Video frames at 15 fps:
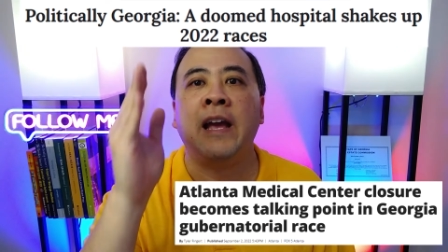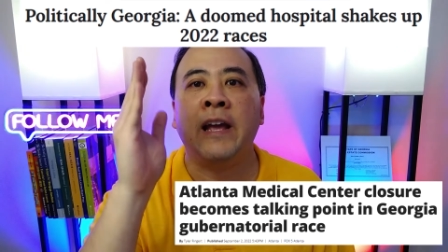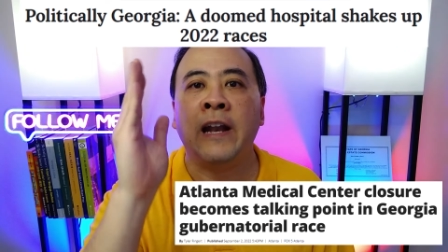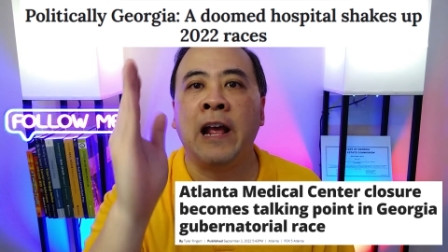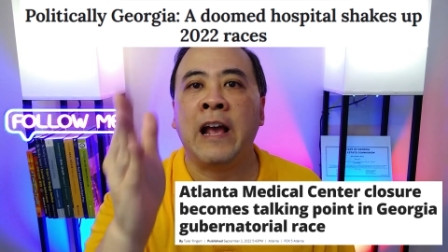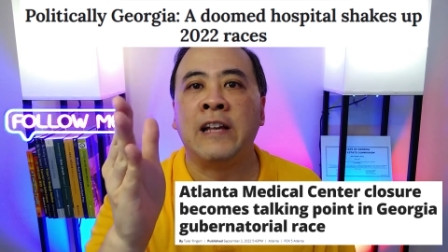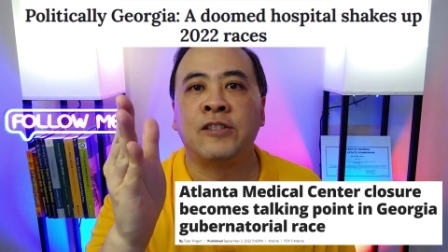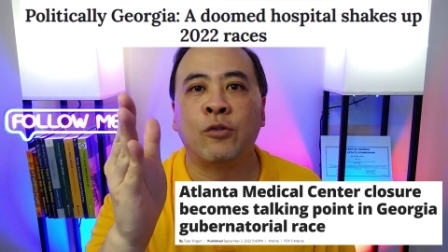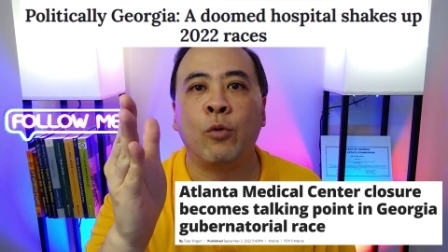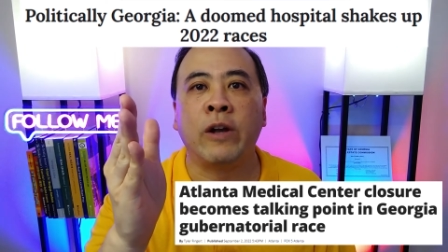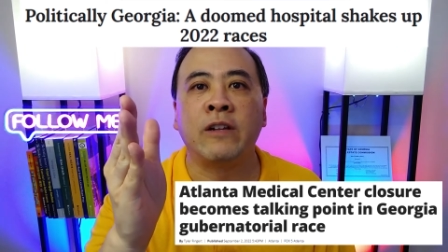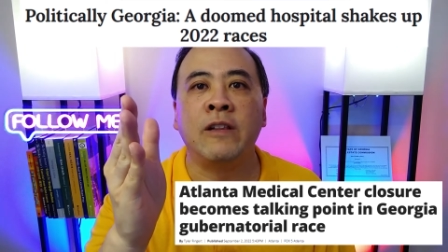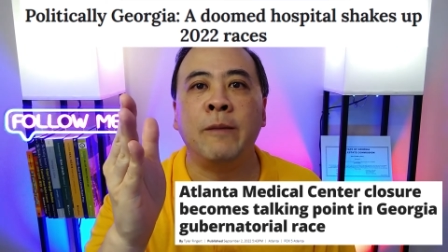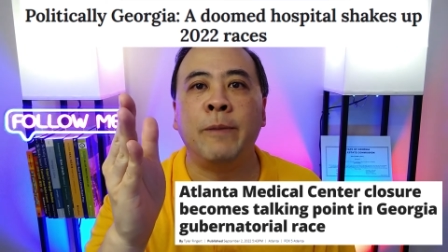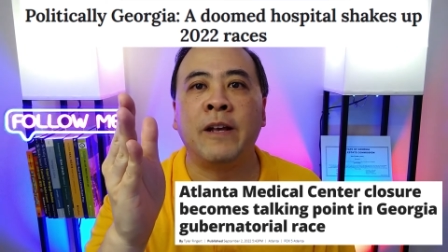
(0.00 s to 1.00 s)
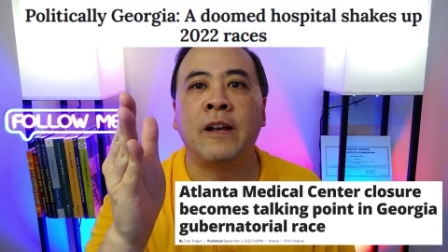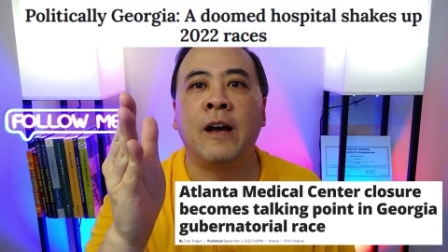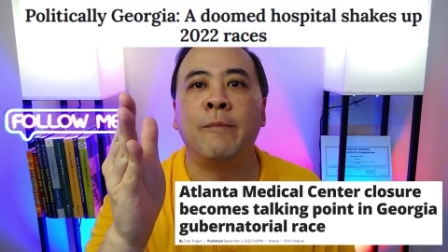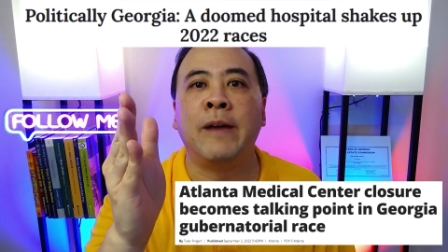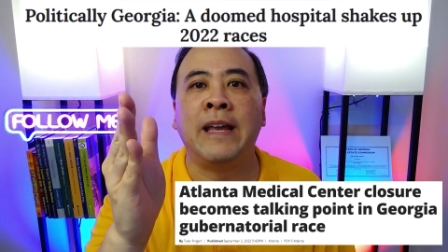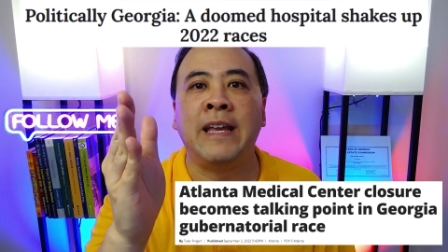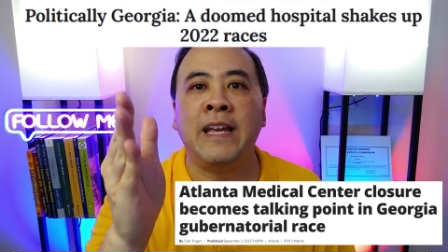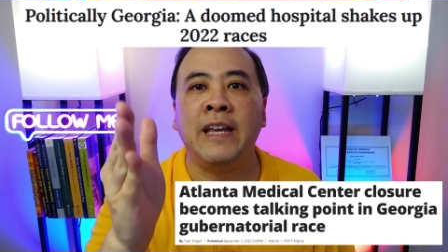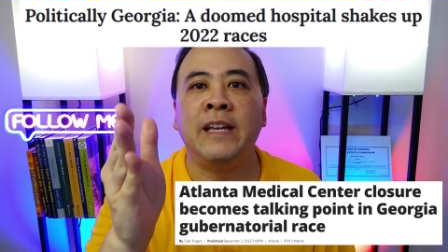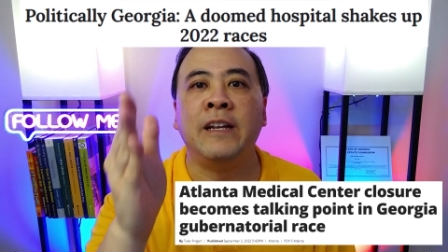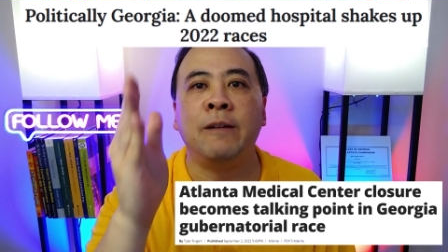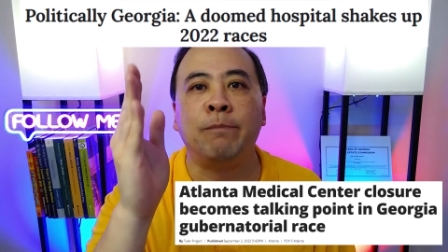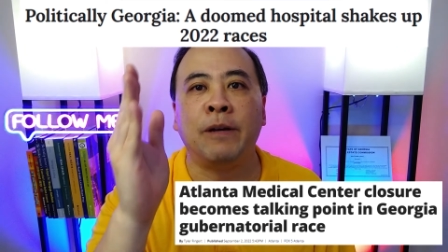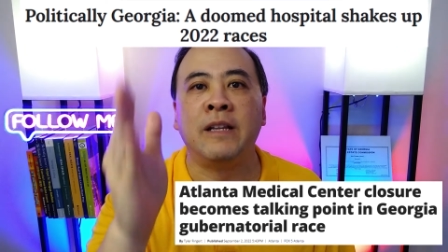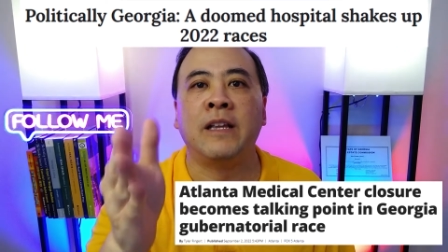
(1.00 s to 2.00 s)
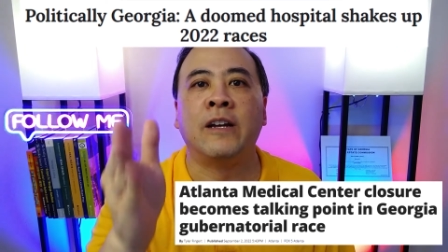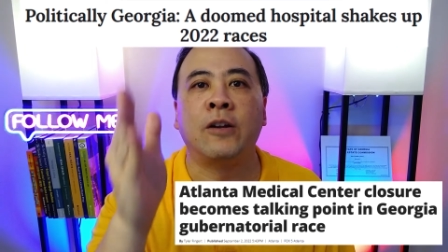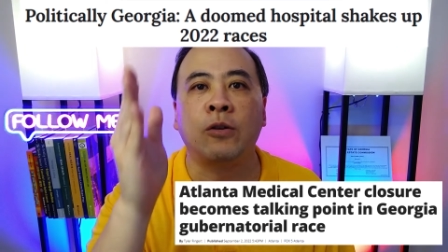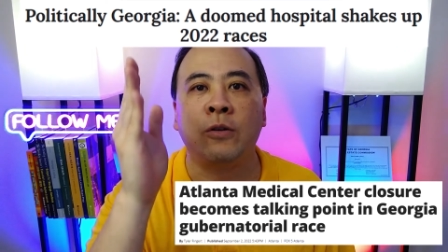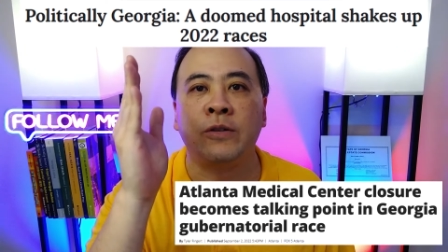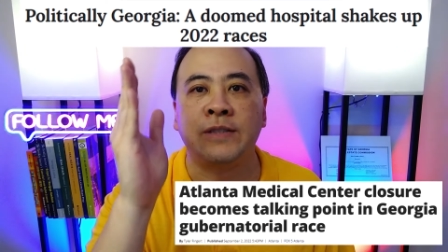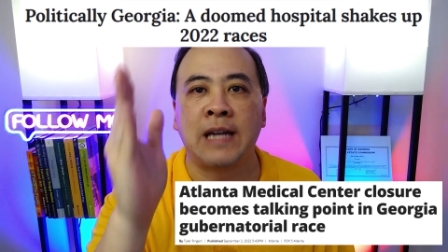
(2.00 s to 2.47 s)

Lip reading: and it has quickly become a heated political